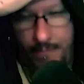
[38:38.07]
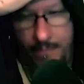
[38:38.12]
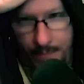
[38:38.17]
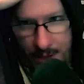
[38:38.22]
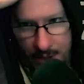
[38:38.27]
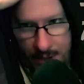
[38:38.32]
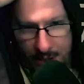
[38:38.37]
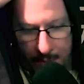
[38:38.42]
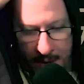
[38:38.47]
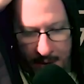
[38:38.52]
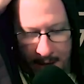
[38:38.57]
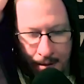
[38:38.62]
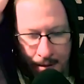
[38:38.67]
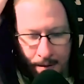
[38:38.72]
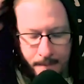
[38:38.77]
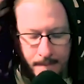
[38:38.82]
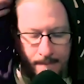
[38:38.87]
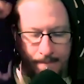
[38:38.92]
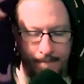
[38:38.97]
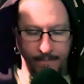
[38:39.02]
and spent
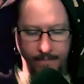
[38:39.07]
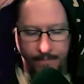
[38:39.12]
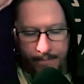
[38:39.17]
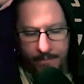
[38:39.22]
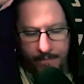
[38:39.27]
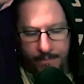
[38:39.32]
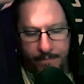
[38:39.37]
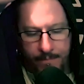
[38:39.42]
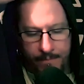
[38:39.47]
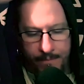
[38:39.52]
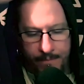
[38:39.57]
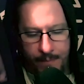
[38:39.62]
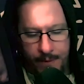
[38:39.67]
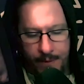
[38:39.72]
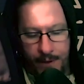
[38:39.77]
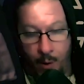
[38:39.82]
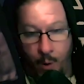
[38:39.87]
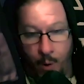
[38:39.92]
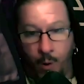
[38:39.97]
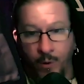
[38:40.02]

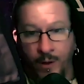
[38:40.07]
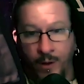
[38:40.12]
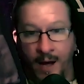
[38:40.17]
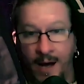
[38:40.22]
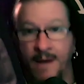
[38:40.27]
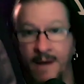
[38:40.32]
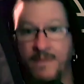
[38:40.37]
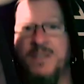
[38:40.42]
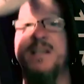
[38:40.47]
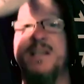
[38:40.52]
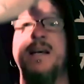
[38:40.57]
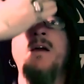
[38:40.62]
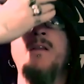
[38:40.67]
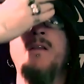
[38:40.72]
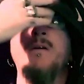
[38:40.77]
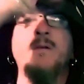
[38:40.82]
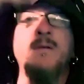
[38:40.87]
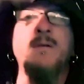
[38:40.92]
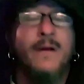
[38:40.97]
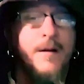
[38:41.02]
their whole lives
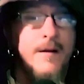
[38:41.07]
together.